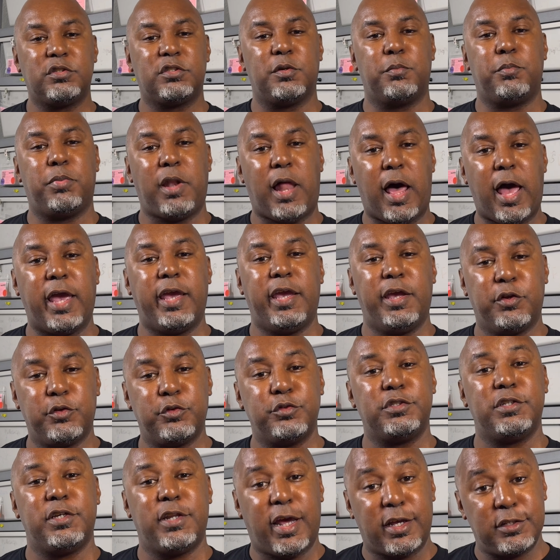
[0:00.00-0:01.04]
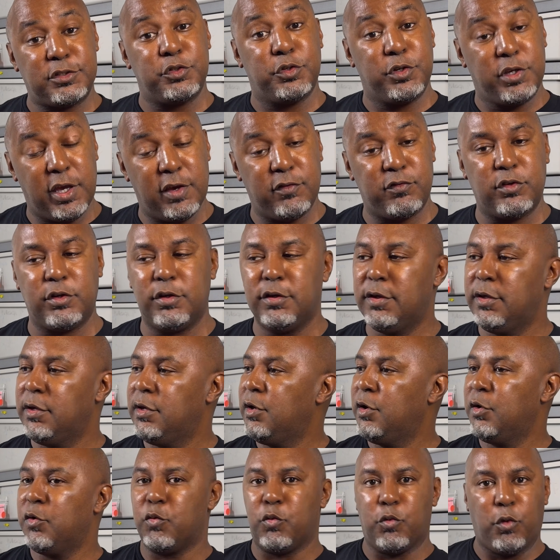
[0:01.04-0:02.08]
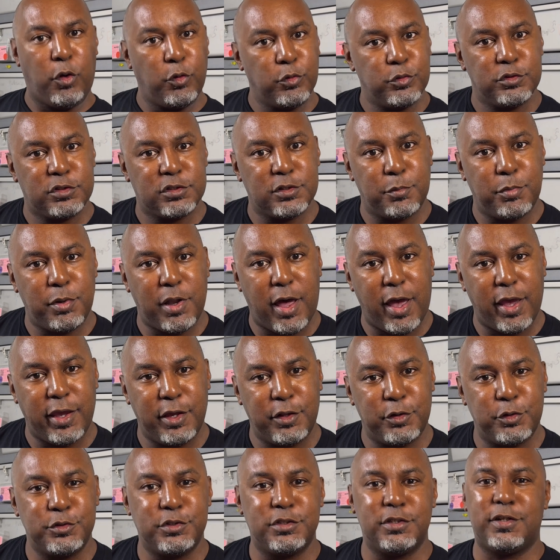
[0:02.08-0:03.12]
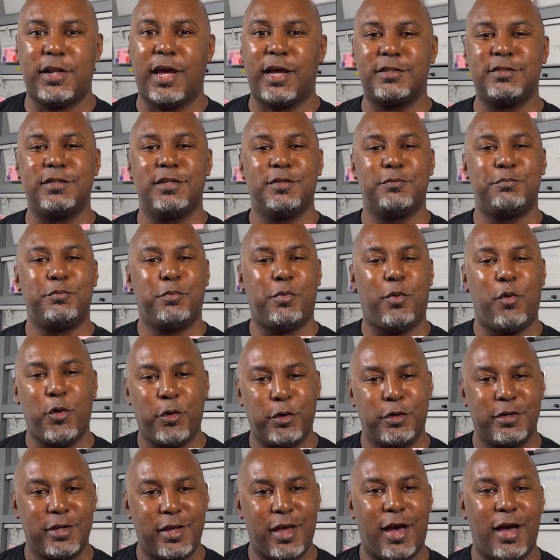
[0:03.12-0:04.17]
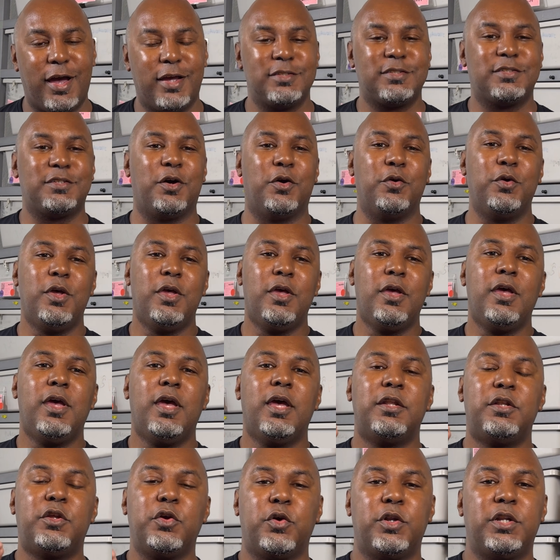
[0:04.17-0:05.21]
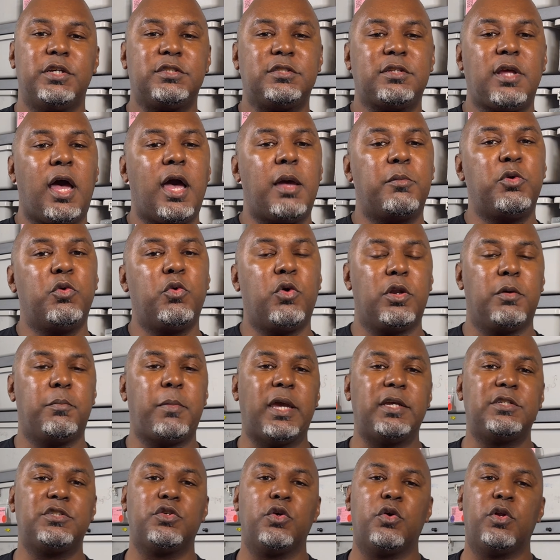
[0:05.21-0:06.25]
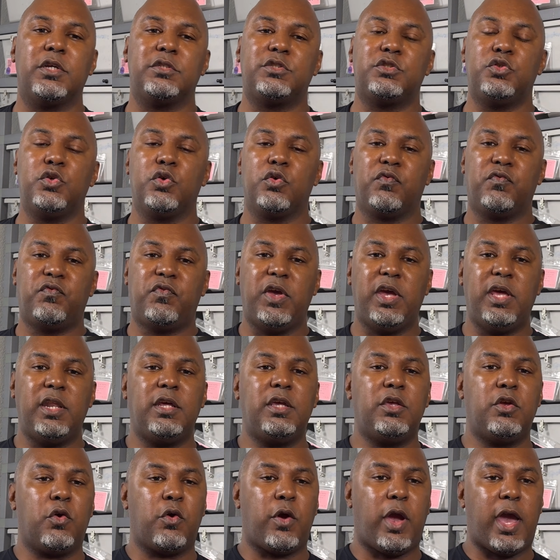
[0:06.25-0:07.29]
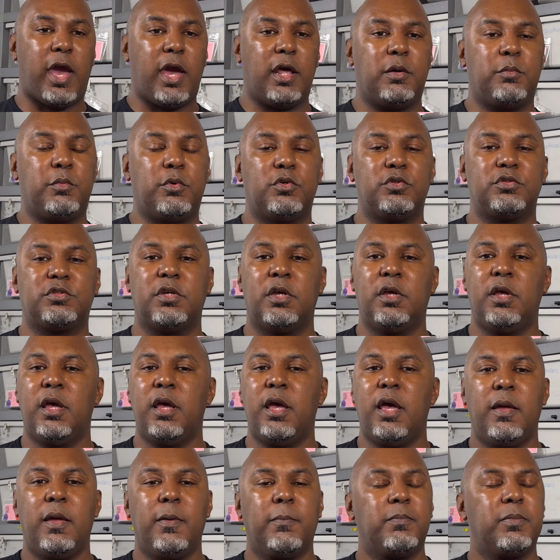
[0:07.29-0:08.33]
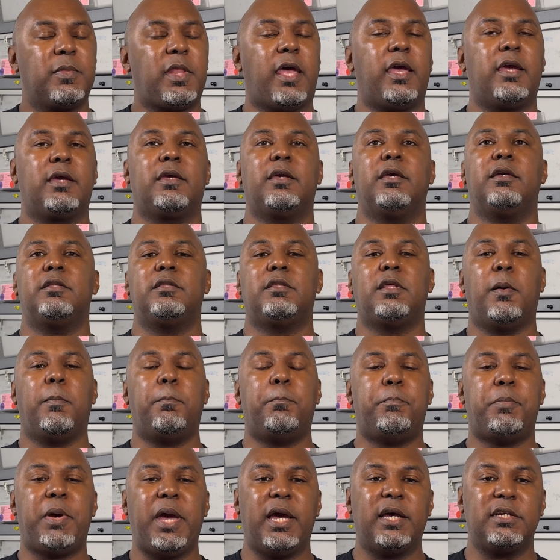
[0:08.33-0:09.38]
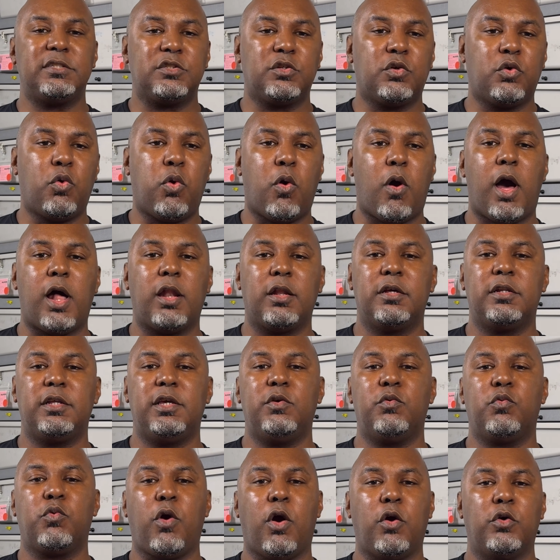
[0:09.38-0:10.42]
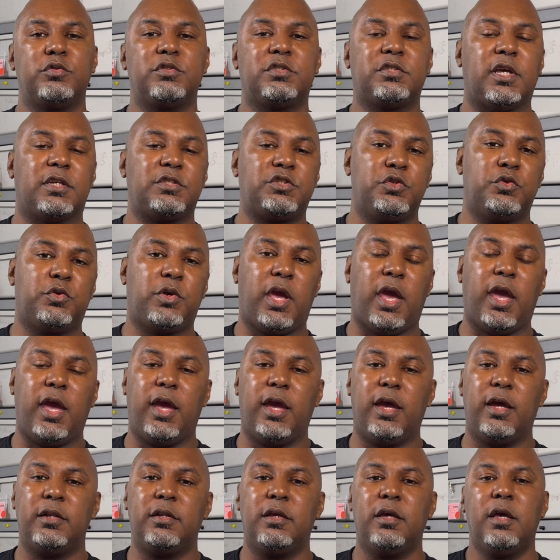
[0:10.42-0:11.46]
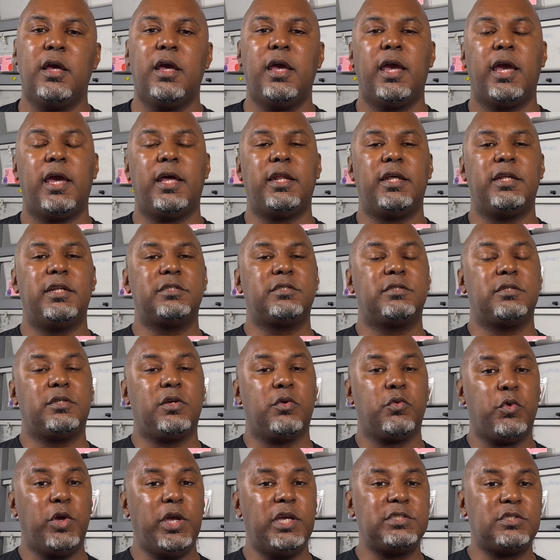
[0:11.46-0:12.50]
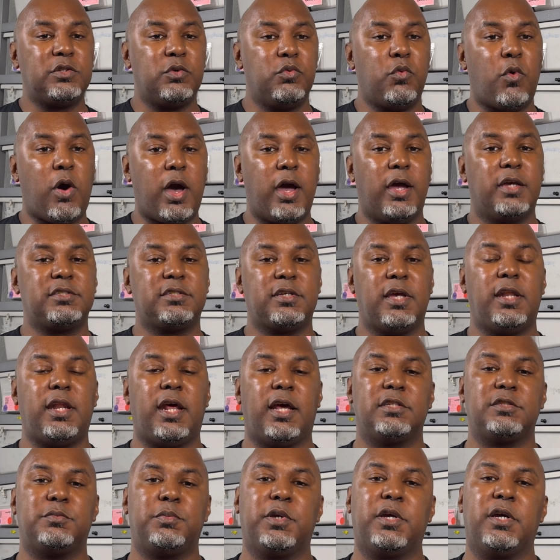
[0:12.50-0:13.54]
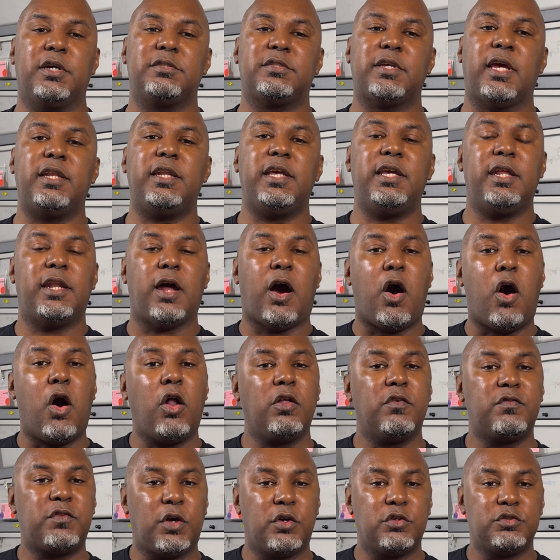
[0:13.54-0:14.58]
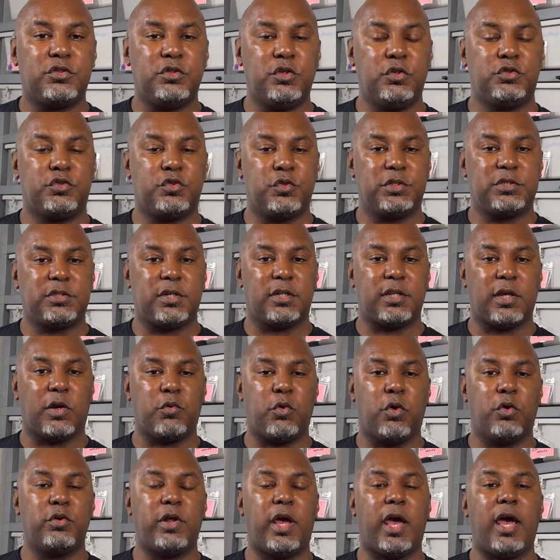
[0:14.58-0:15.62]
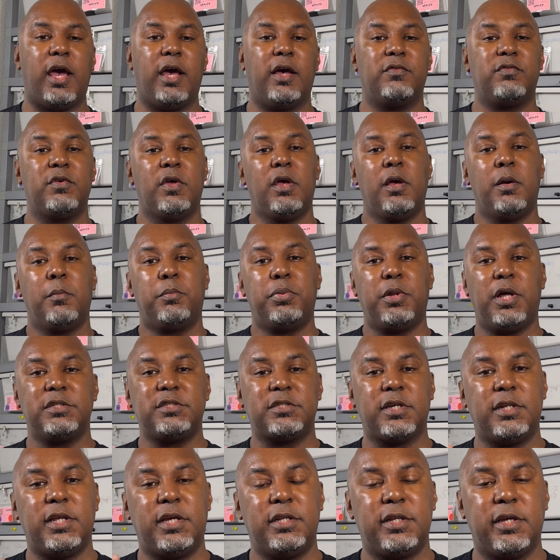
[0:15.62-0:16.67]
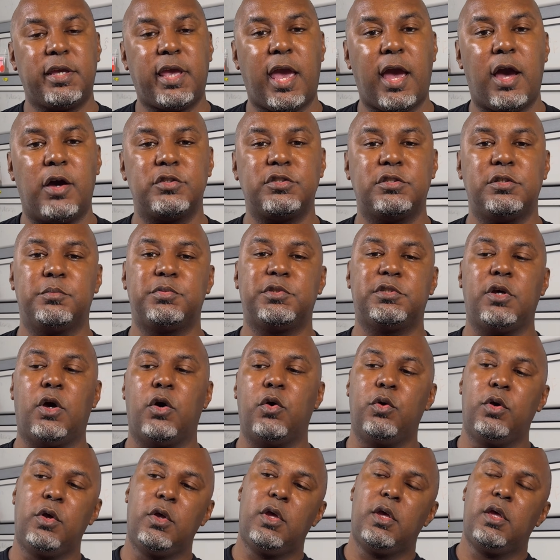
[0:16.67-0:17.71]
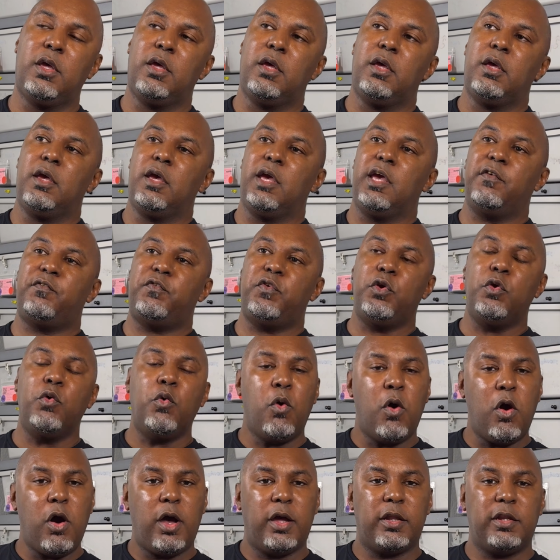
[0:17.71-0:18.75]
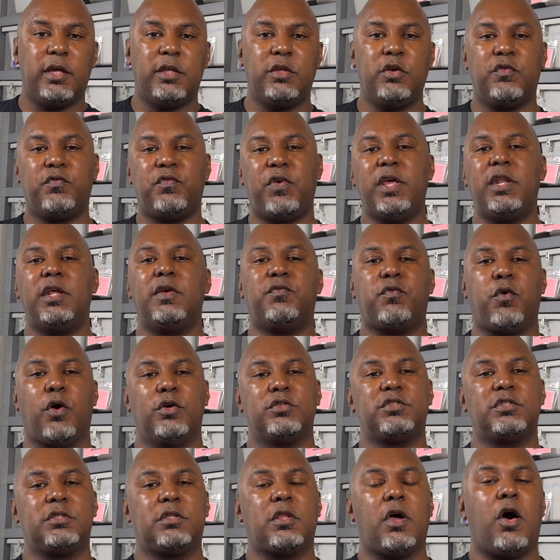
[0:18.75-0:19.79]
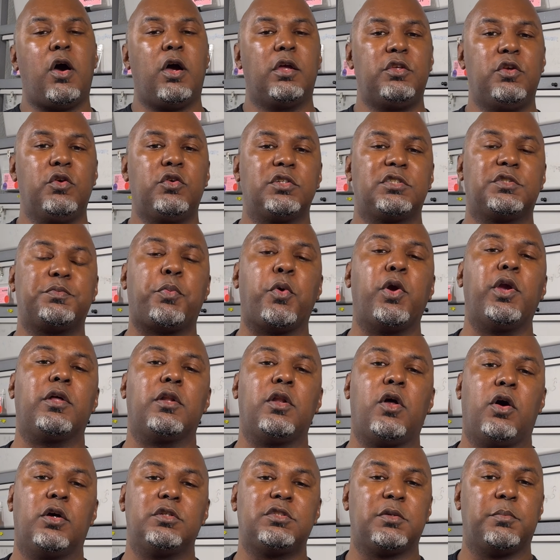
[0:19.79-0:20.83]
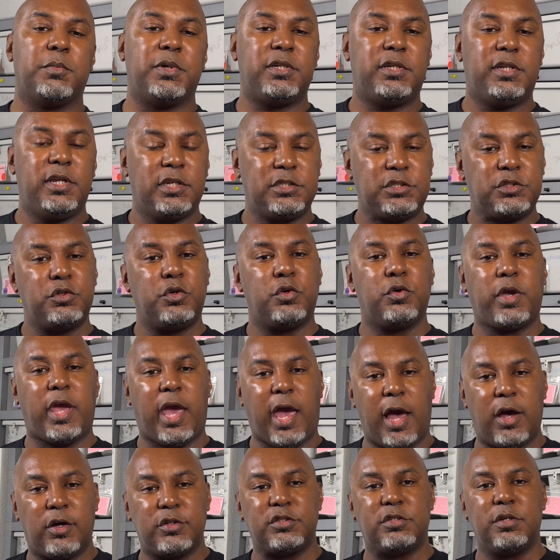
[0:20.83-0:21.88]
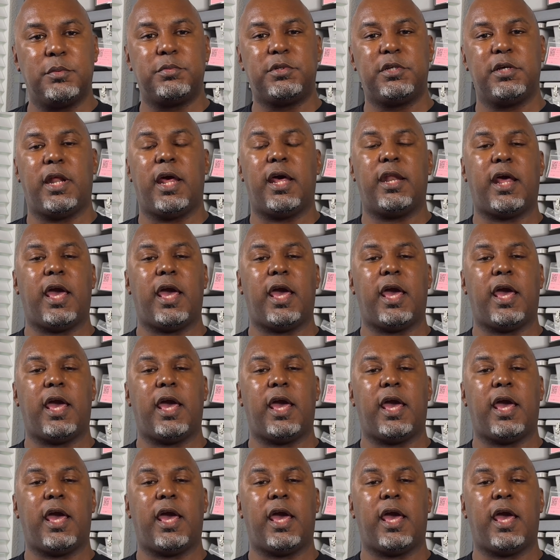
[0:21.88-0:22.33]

supply energy that you're giving her. Rodent supply energy. That's important, guys. So during this time, you want to make sure that you're feeding your animals like the best quality rodents that you can. And it's, the reason why I say that is because they need all of those nutrients that rodent have, plus they need the calcium. So if you want, and you're feeding frozen thawed, you could sprinkle on some additional calcium to that